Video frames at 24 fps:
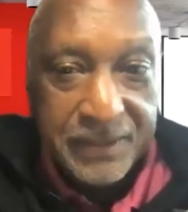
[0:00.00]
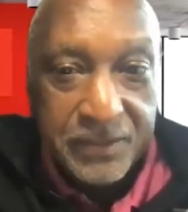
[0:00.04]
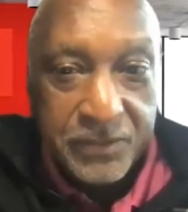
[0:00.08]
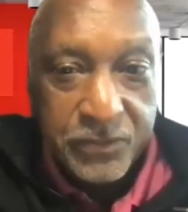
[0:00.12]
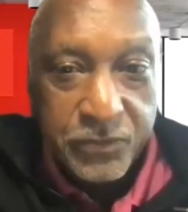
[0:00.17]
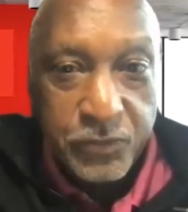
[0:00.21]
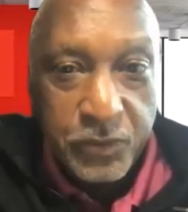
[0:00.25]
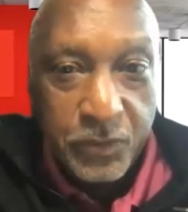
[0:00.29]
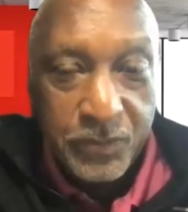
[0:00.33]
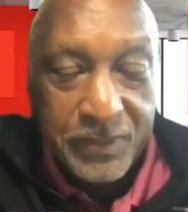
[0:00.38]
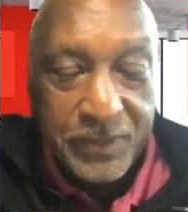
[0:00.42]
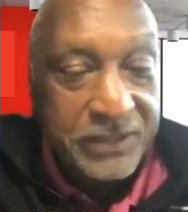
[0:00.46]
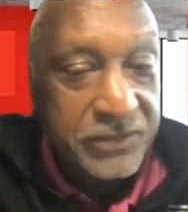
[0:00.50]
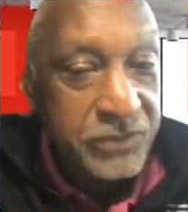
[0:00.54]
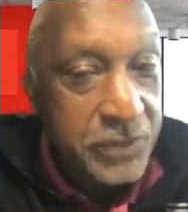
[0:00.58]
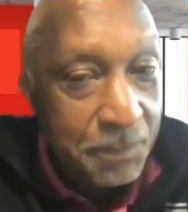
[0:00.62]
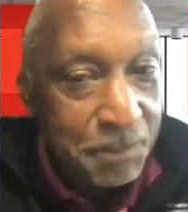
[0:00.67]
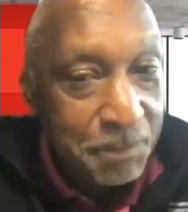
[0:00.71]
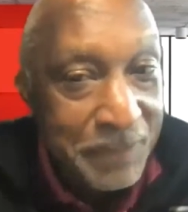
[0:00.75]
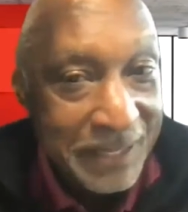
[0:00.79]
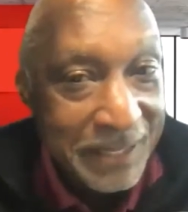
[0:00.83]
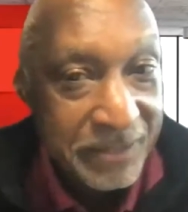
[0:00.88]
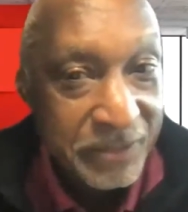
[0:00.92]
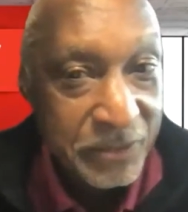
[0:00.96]
So that's the
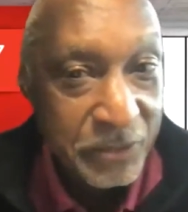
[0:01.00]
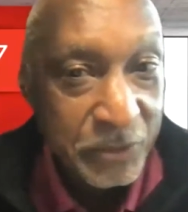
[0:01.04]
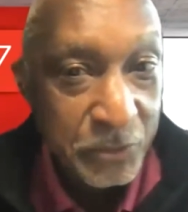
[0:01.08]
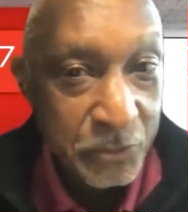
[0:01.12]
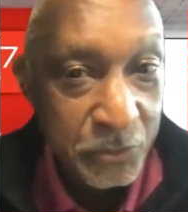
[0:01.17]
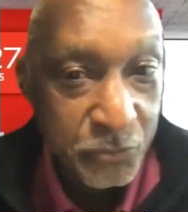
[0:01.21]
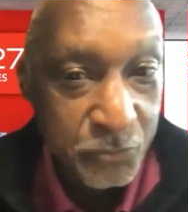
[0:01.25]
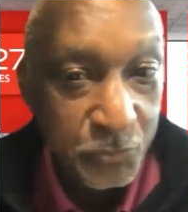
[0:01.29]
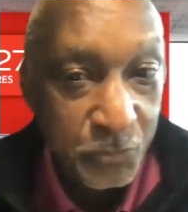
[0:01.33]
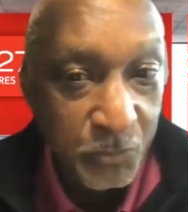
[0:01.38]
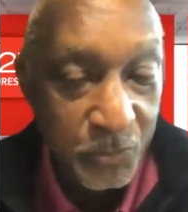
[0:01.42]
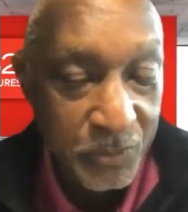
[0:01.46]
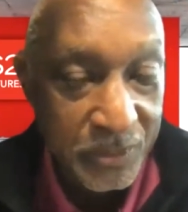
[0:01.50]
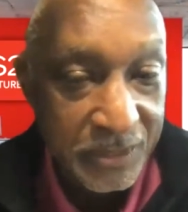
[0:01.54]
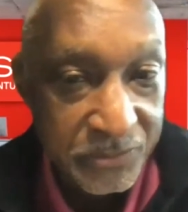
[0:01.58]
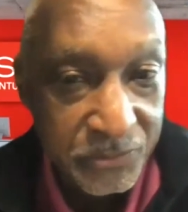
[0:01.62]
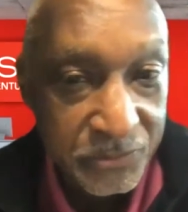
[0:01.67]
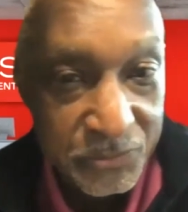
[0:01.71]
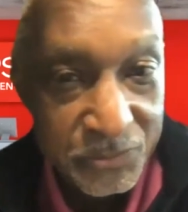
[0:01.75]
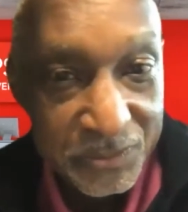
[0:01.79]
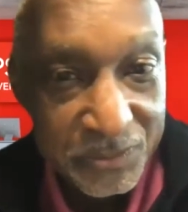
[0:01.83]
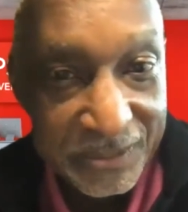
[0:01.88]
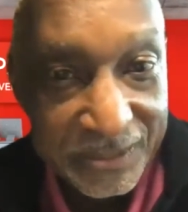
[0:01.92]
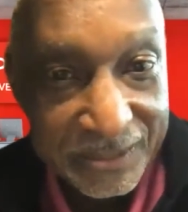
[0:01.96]
big news for
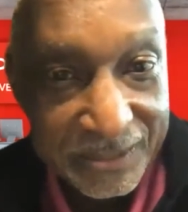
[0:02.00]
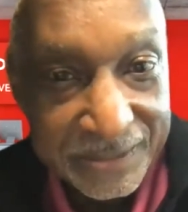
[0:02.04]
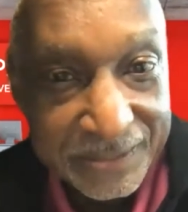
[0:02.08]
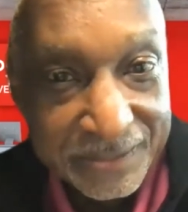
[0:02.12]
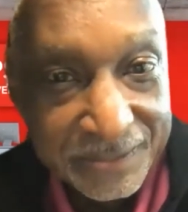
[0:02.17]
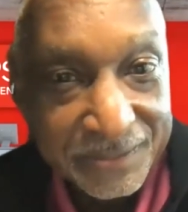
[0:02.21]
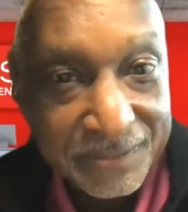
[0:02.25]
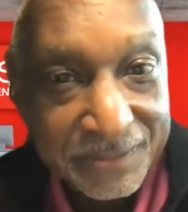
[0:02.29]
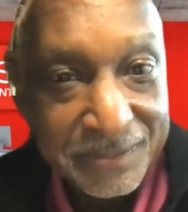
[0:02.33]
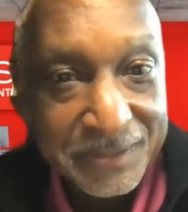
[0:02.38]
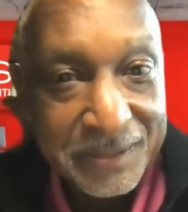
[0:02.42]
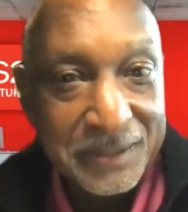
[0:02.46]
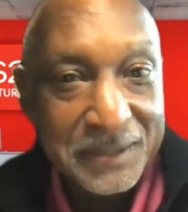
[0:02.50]
us, and